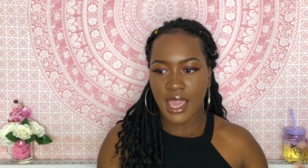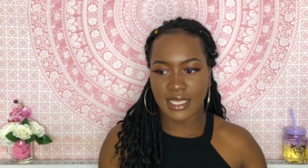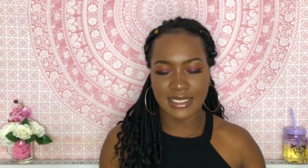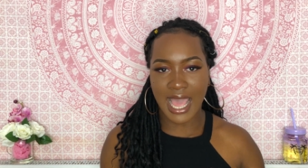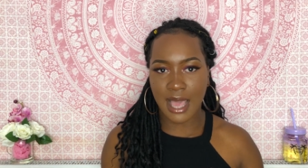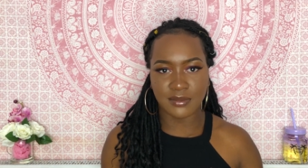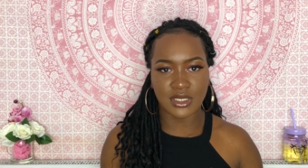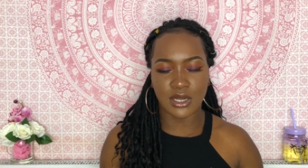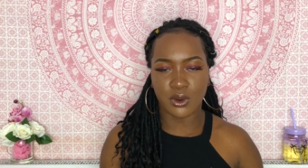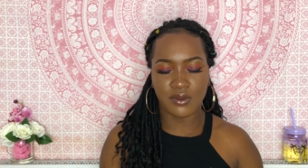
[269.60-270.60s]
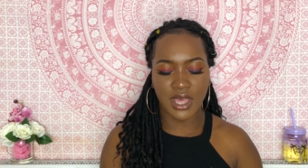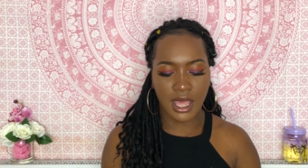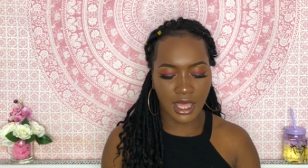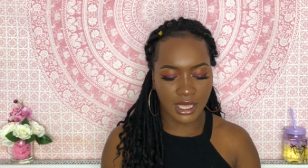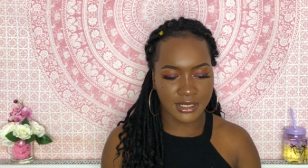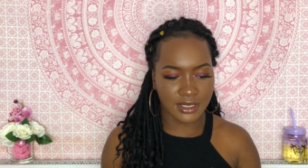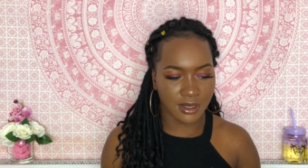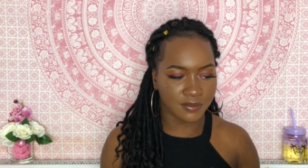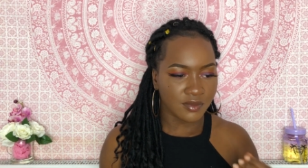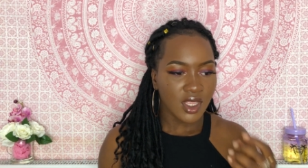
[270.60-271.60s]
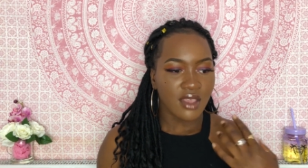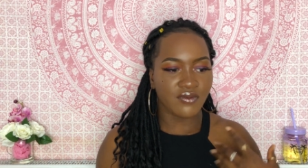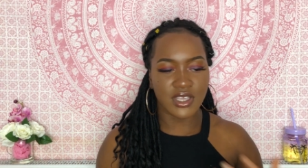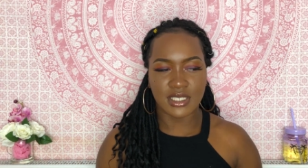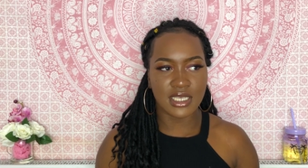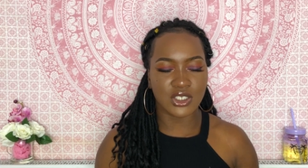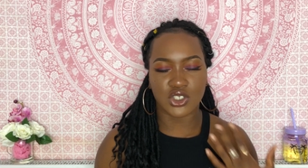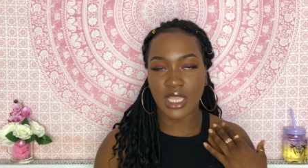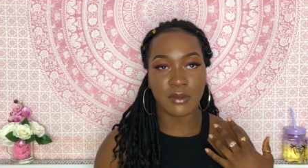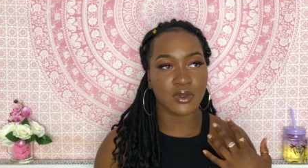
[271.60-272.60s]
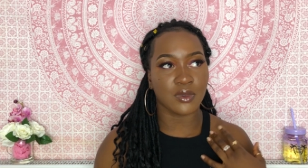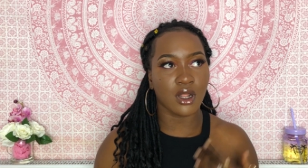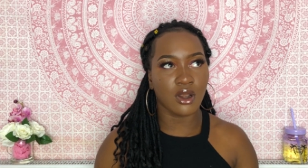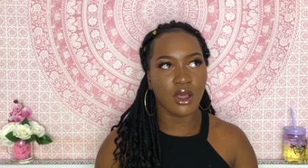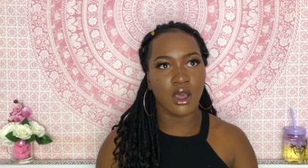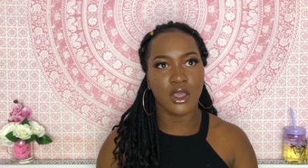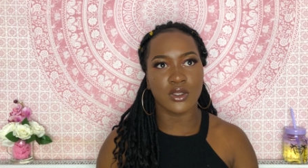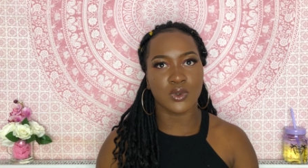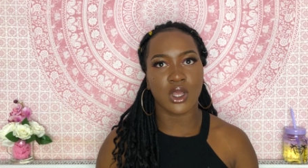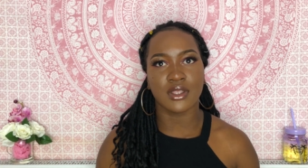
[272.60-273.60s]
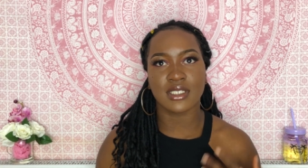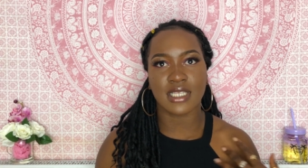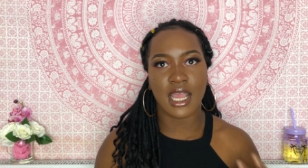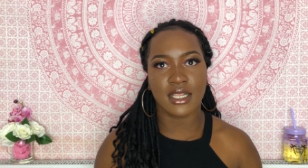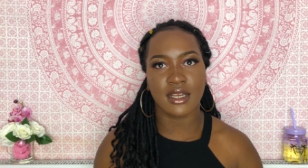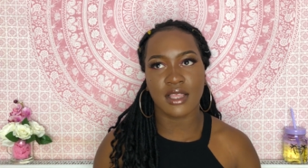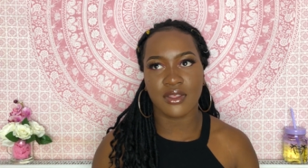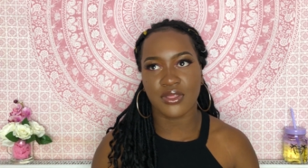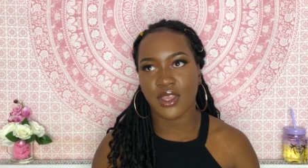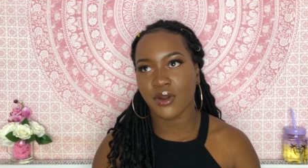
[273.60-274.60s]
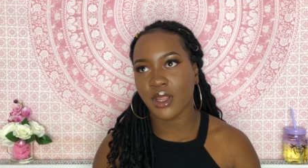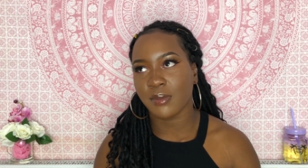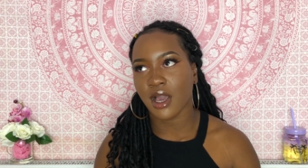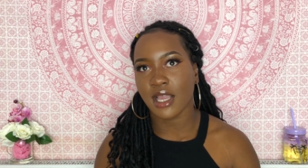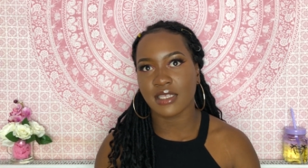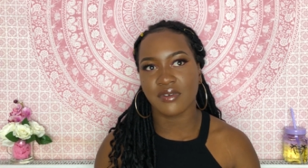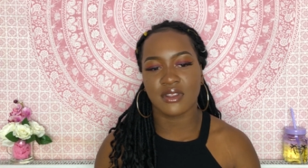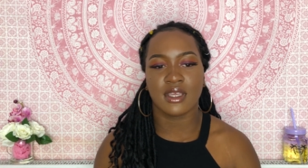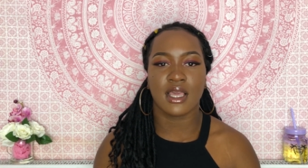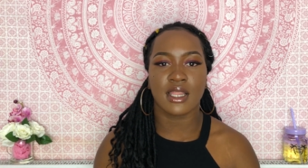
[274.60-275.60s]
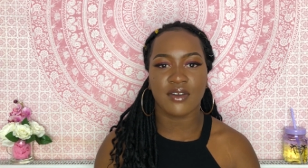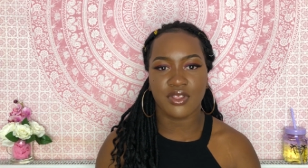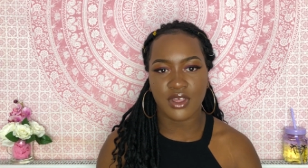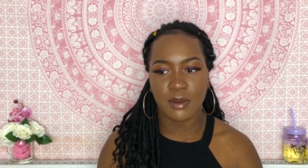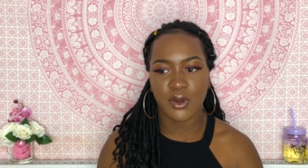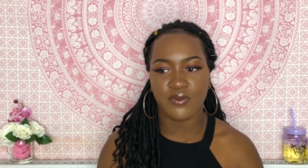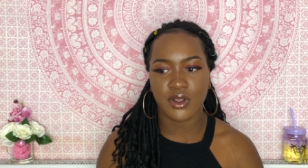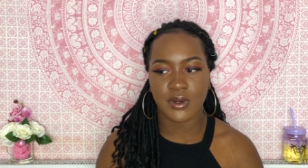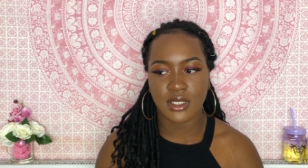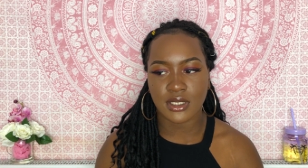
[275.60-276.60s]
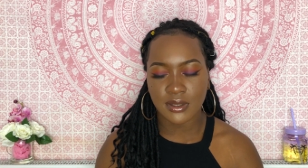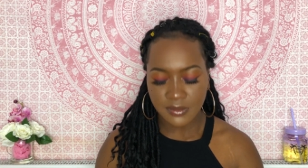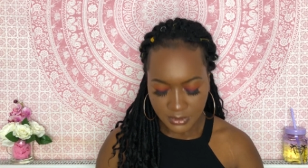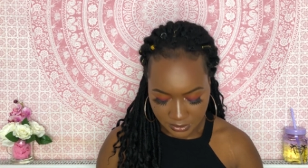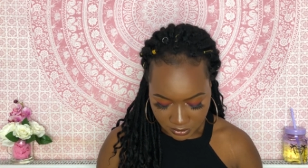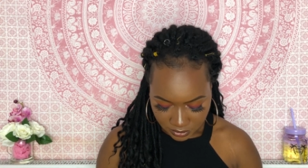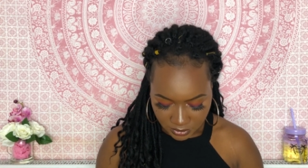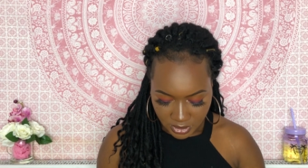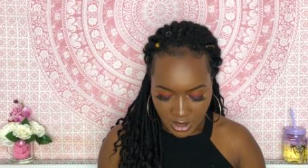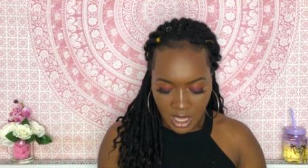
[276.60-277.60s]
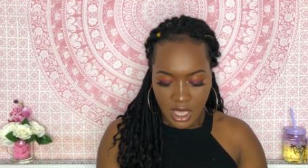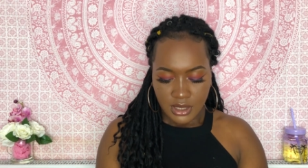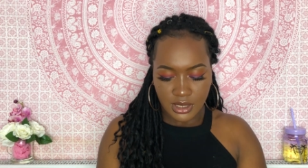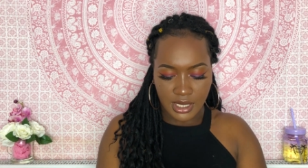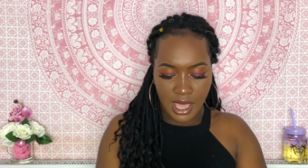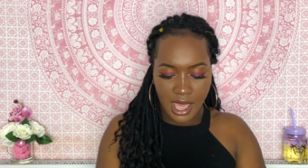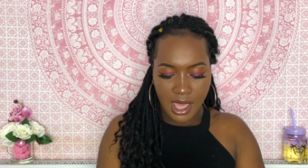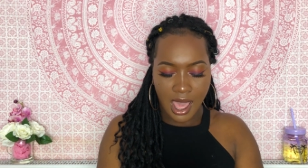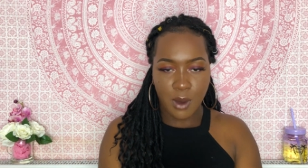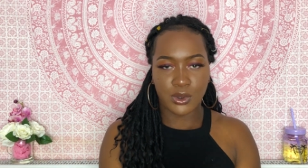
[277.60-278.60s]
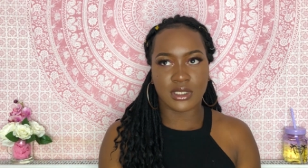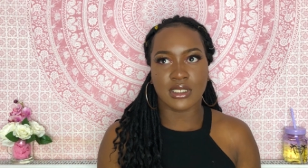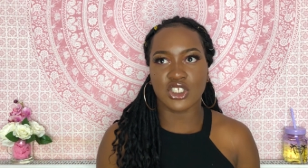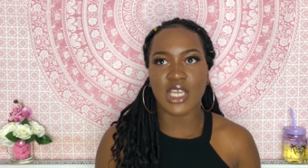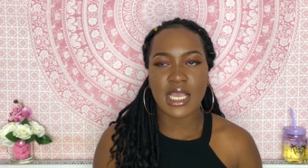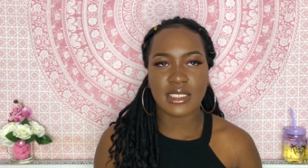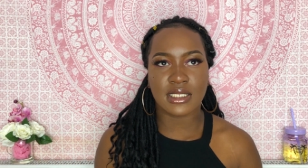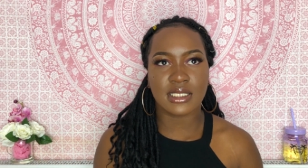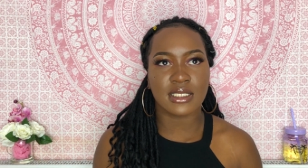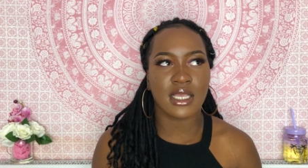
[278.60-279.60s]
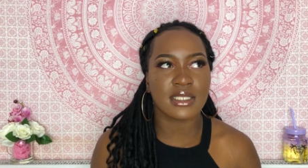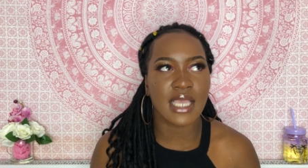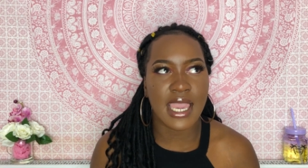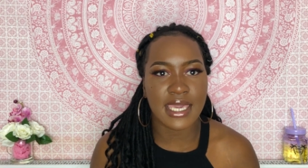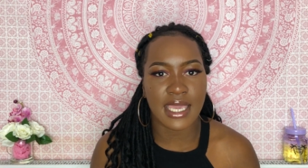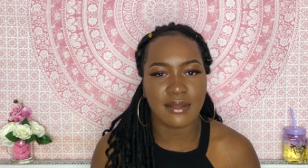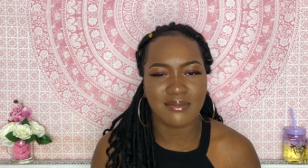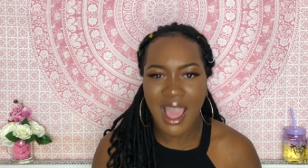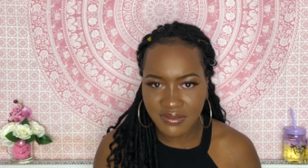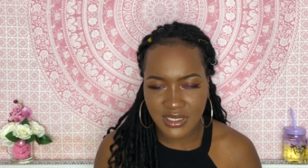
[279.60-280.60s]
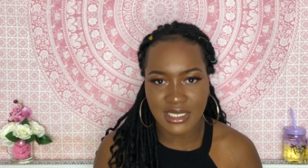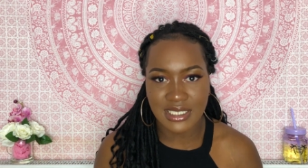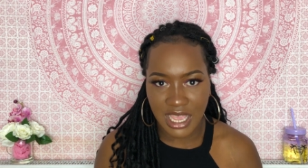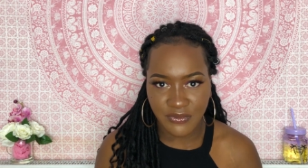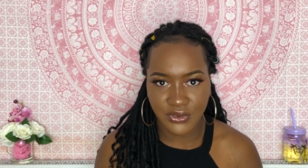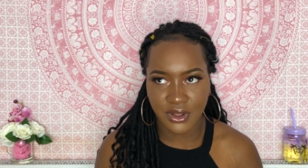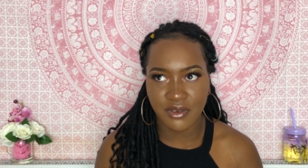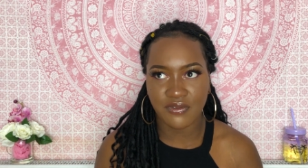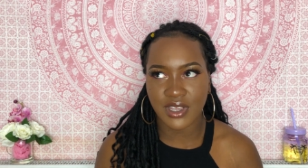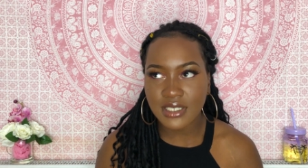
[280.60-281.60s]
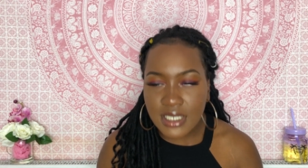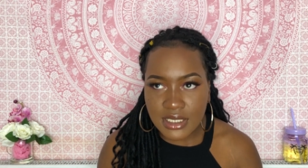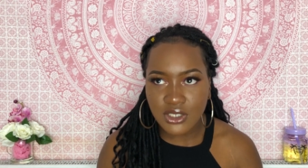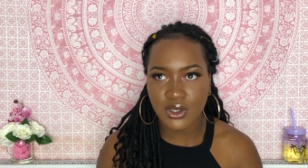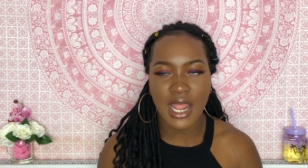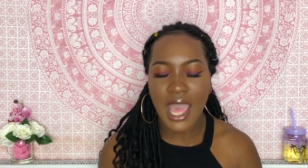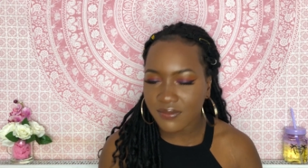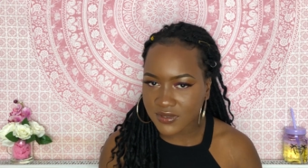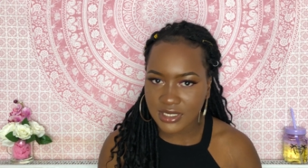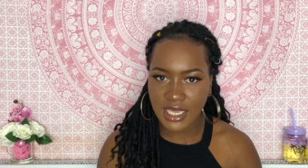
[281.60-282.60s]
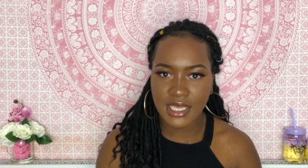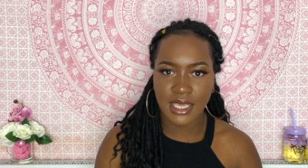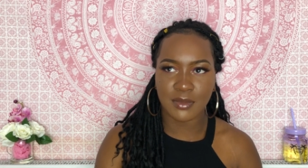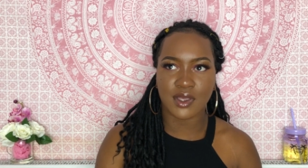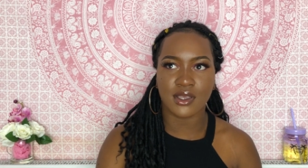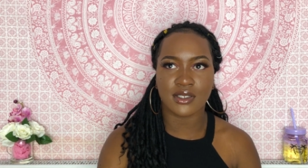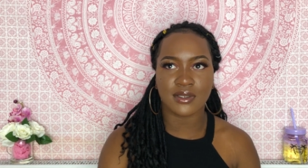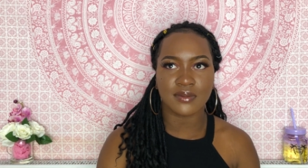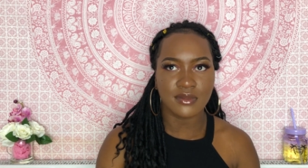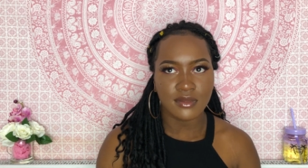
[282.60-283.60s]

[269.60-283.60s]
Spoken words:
exams and all of that. And physics just helped me a load with understanding like the theory behind everything and like thermofluids. So yeah, I would suggest taking maths as a definite. Physics, you don't have to take it because